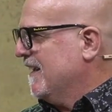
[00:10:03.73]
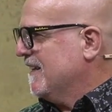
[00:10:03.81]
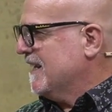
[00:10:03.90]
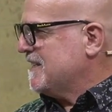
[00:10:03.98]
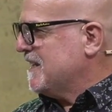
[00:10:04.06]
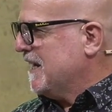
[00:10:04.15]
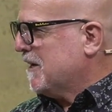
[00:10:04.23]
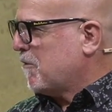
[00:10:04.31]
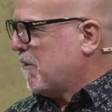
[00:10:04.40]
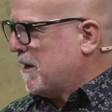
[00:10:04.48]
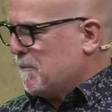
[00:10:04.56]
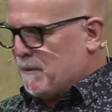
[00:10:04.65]
That's an
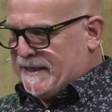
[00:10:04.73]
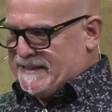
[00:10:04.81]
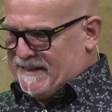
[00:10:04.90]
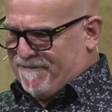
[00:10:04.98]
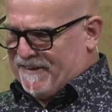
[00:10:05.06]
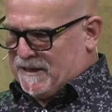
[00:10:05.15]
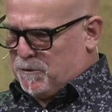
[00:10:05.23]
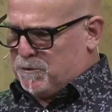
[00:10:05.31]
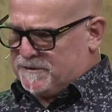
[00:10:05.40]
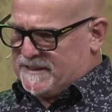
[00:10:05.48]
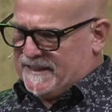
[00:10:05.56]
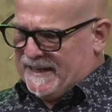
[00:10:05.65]
incredibly
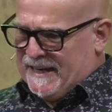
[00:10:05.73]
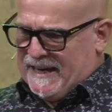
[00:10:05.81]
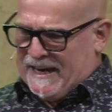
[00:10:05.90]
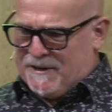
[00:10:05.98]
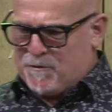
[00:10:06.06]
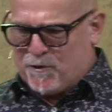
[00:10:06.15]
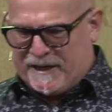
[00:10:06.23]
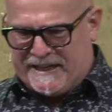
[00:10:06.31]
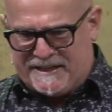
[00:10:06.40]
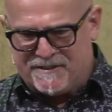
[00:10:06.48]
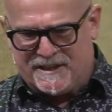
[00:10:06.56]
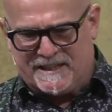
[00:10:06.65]
difficult and
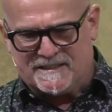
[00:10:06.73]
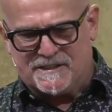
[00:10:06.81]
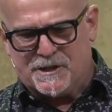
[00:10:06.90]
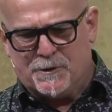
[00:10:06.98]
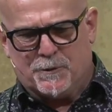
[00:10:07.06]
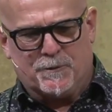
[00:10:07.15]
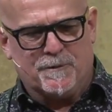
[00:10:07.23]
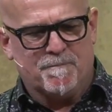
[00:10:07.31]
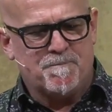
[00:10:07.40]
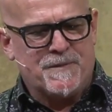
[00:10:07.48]
tricky thing to do.